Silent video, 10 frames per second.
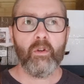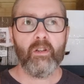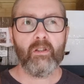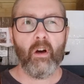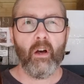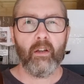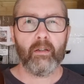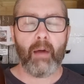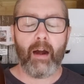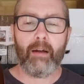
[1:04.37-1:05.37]
which has got
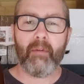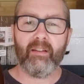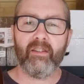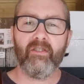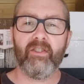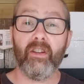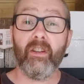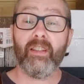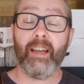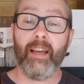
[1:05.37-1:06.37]
some Harry Masters
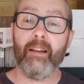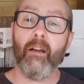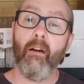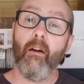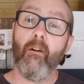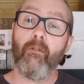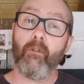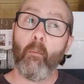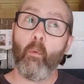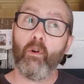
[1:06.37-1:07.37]
Jersey in
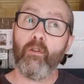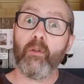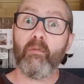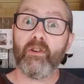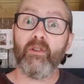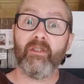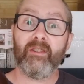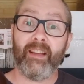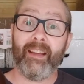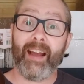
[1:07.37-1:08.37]
from one of the
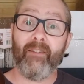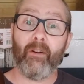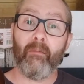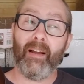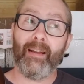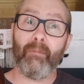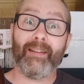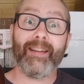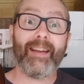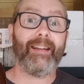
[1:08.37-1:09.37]
producers that you can get it from. And he
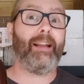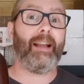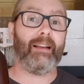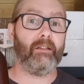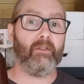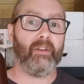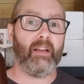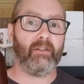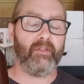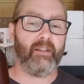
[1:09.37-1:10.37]
particularly likes the stuff he
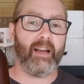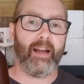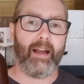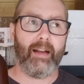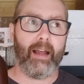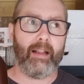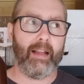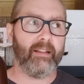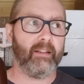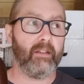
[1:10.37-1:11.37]
gets off this guy. And it
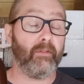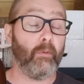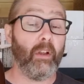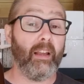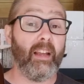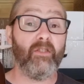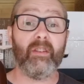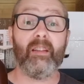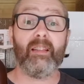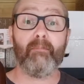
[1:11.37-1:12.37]
lends the stuff a real
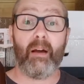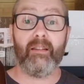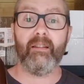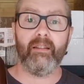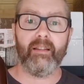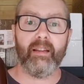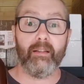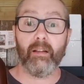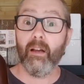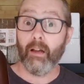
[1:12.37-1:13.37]
interesting spiciness, he
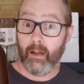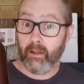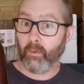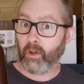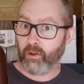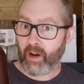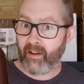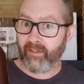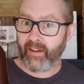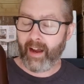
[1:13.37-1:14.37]
thinks. So we're going to try
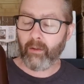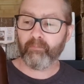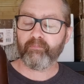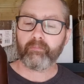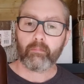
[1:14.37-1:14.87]
it and find out.